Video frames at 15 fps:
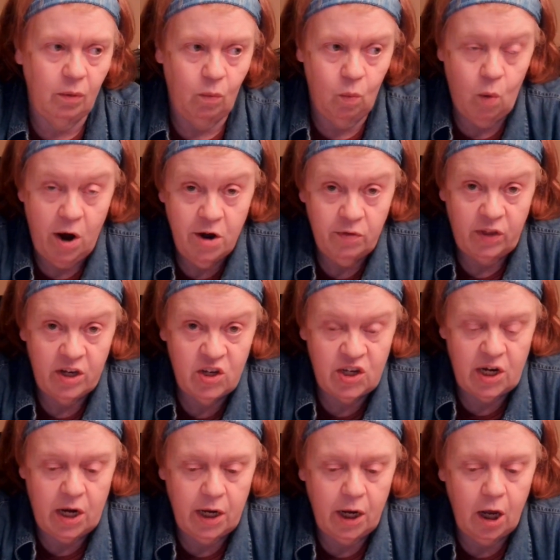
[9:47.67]
Why aren't they
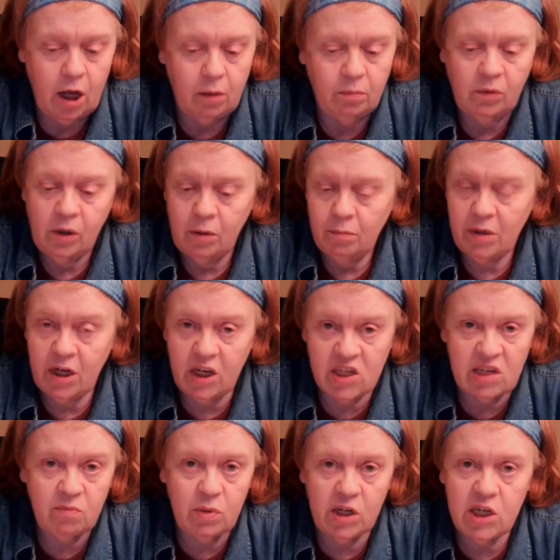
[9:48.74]
standing up? Because
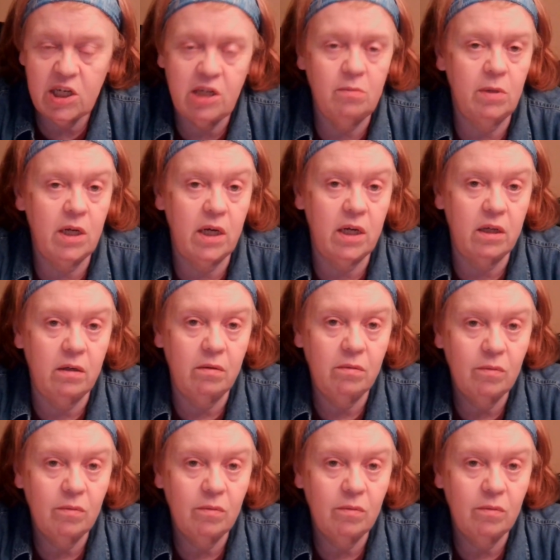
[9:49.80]
they've been intimidated.